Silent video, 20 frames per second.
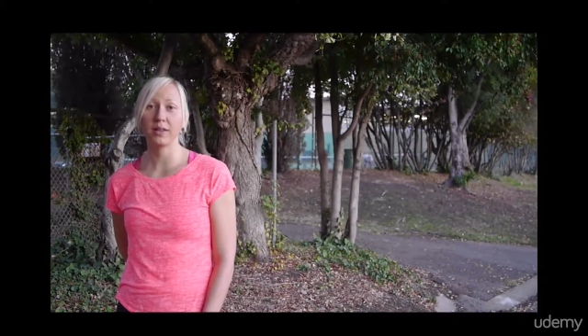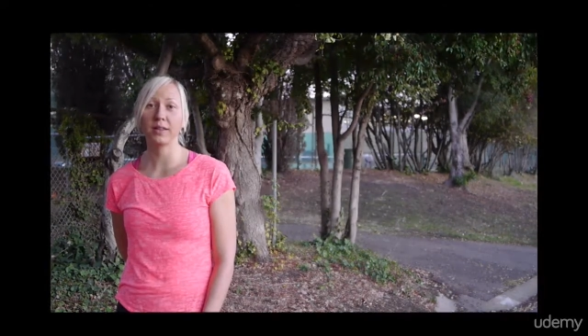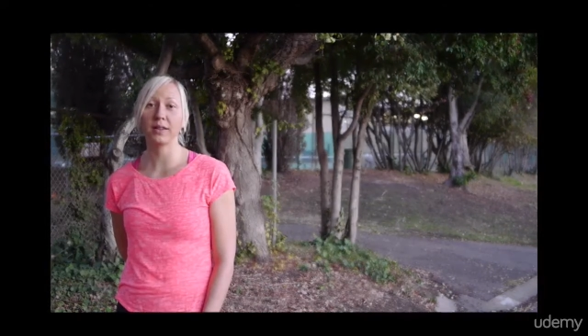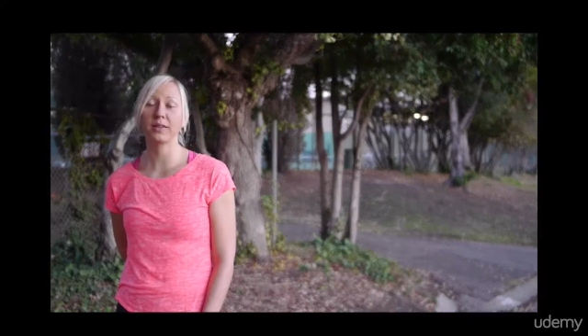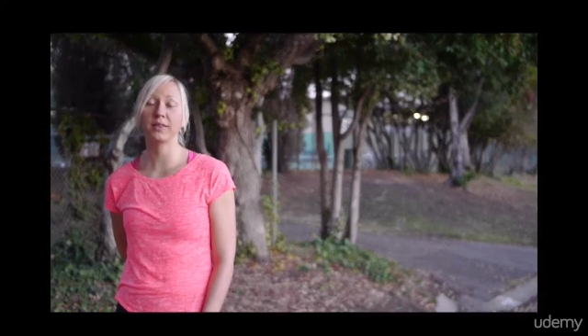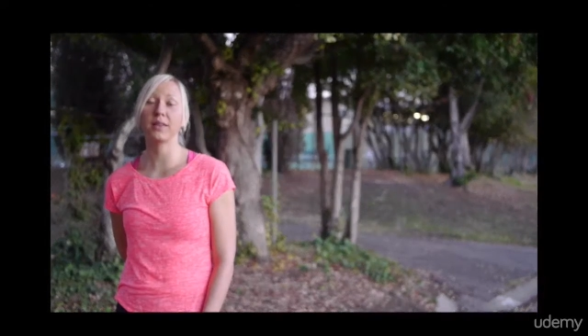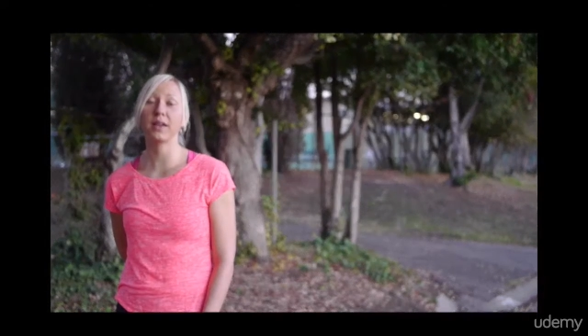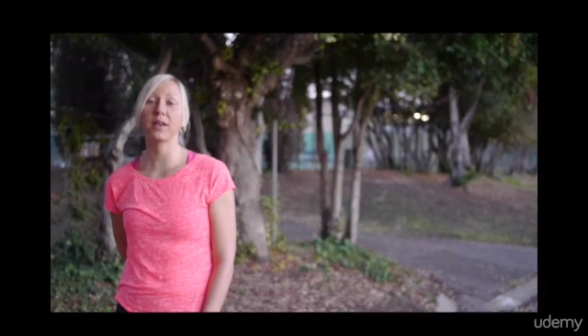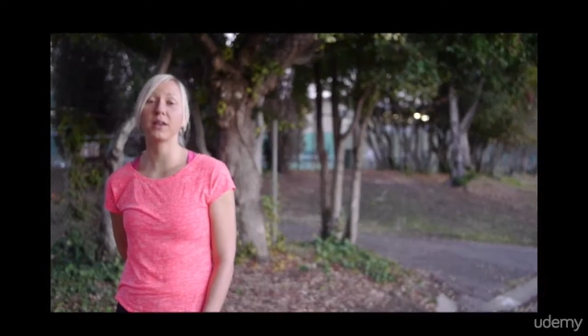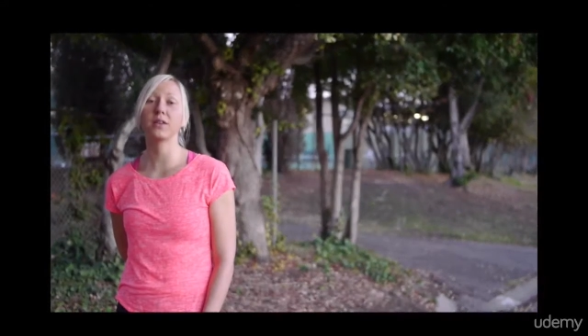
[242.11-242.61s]

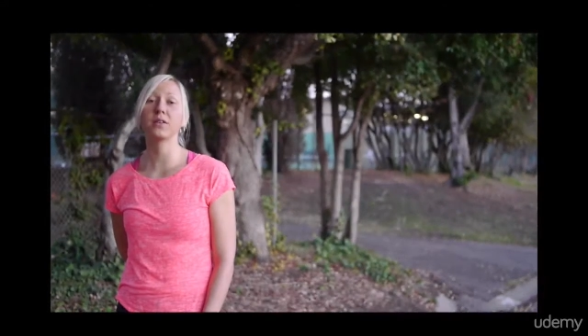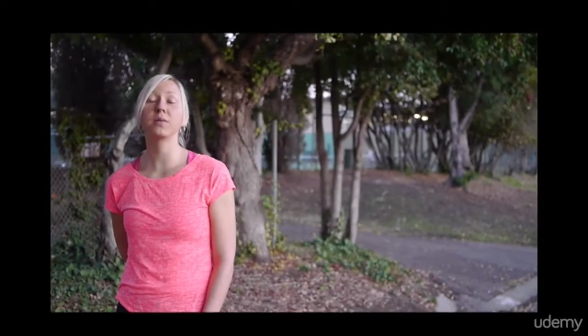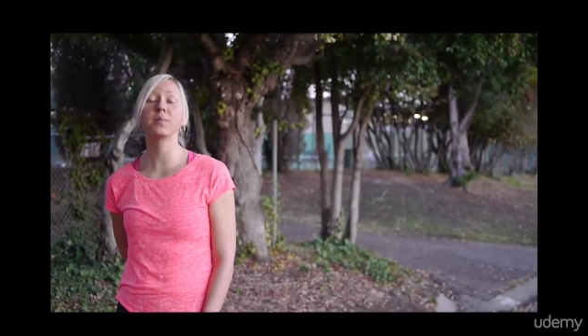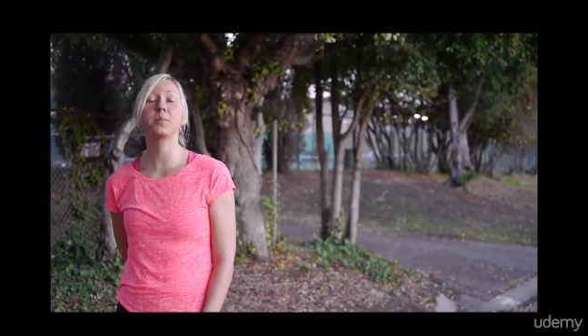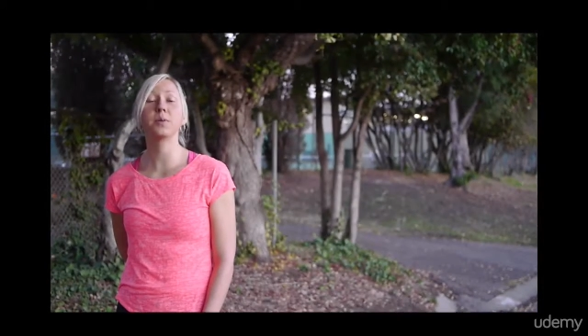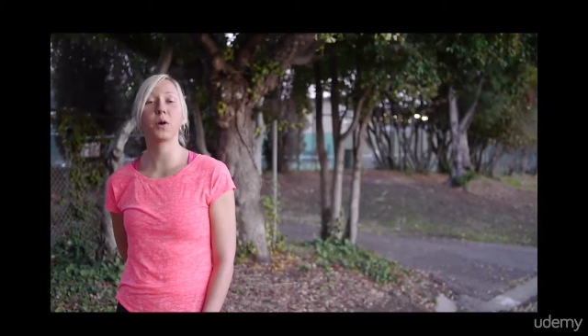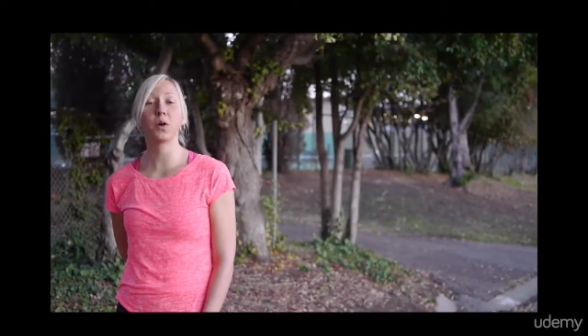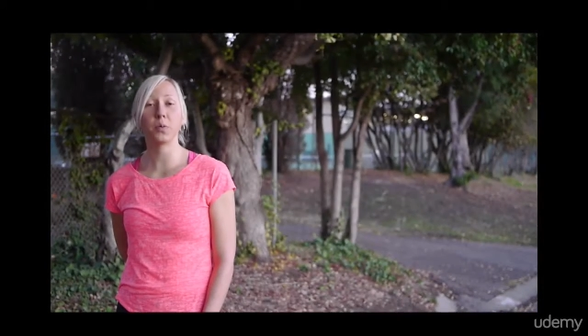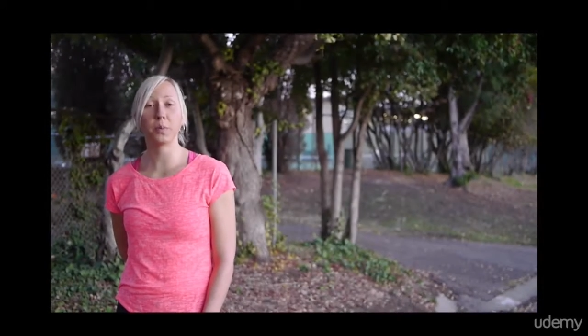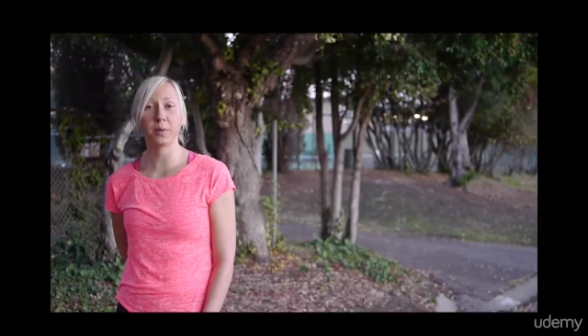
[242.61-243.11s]
that they are
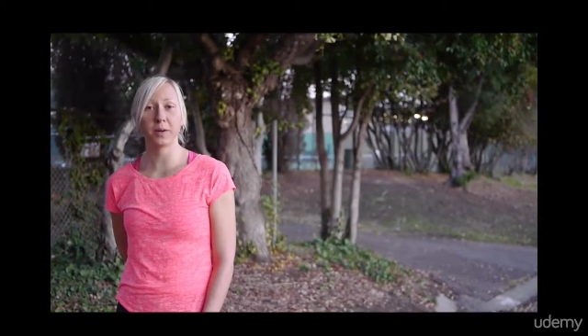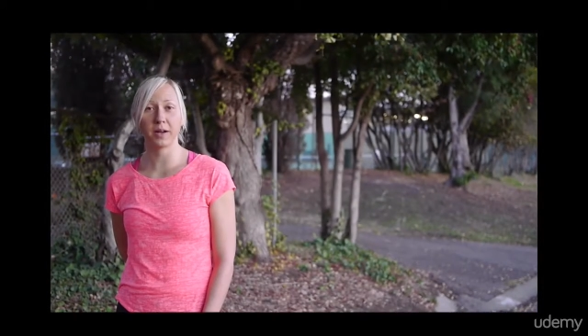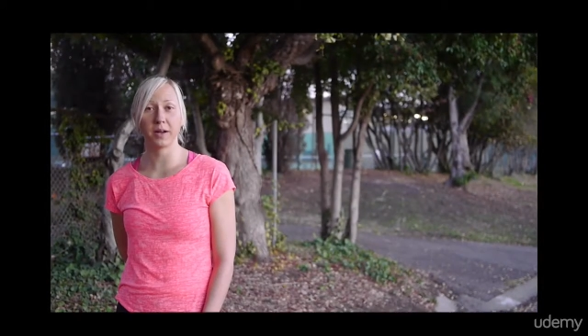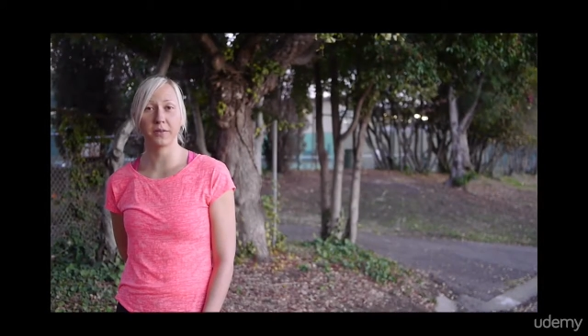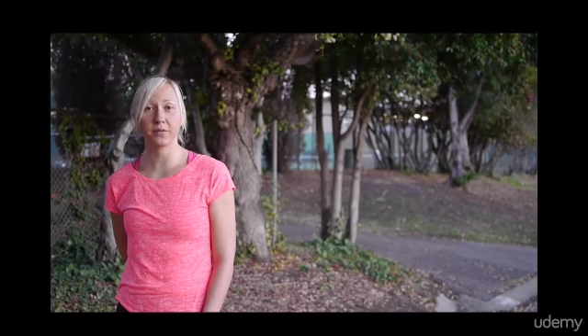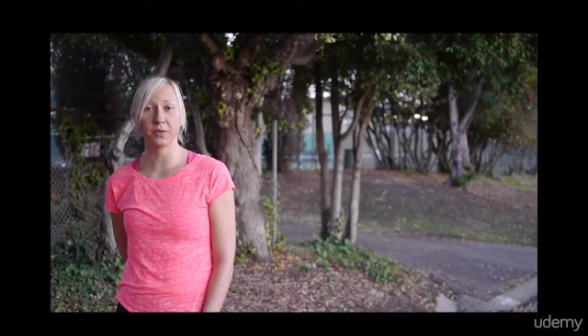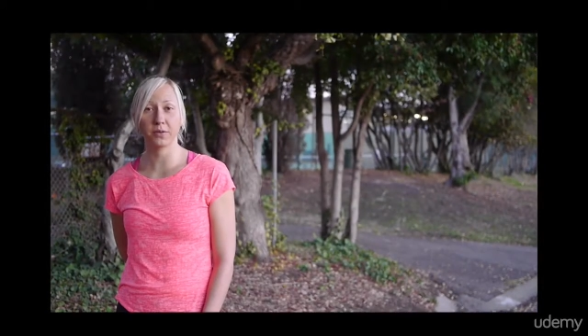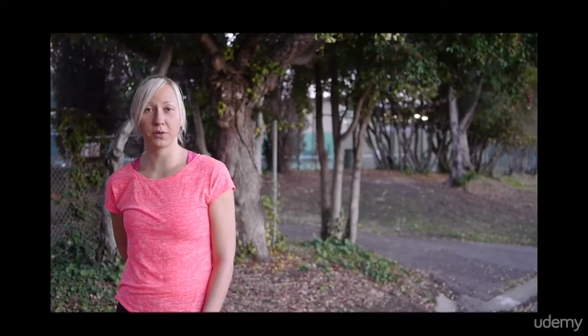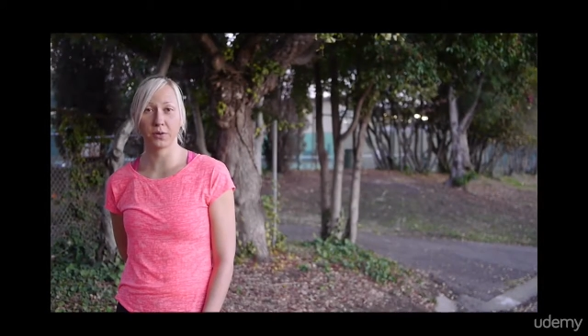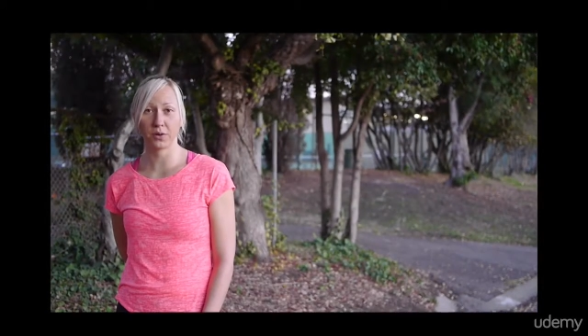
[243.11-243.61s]

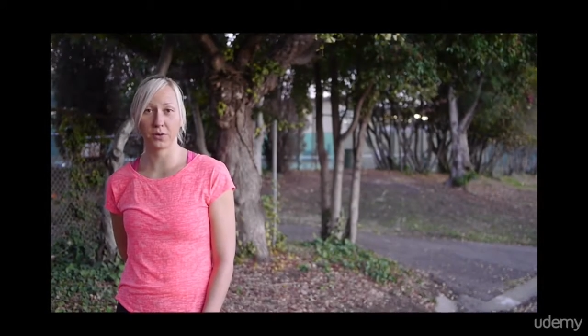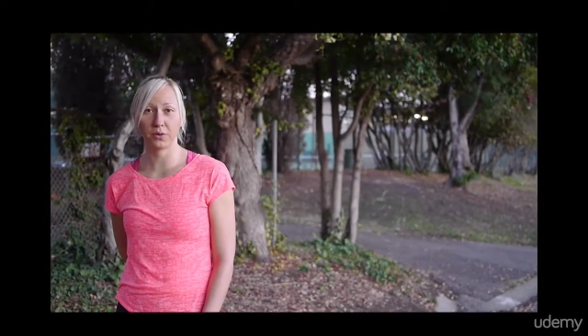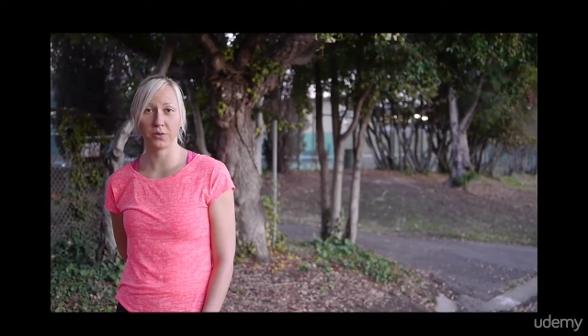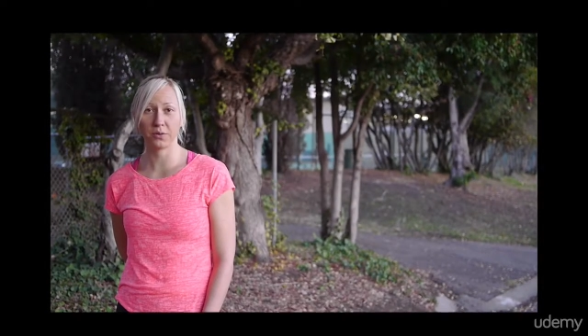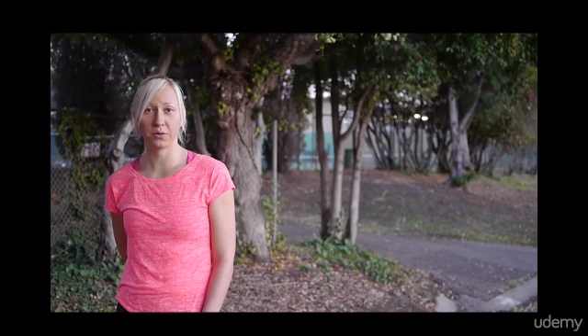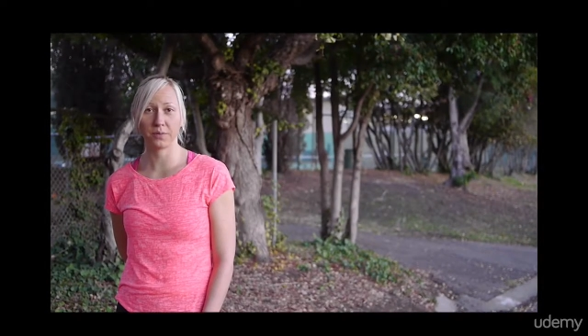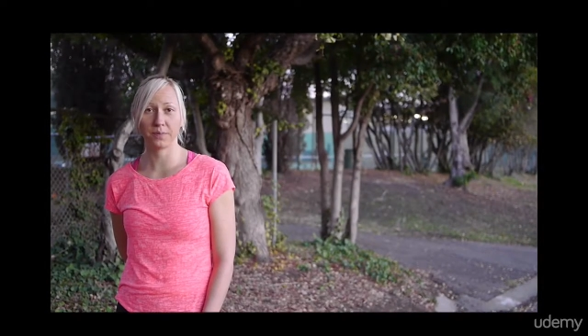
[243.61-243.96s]
appropriate for you.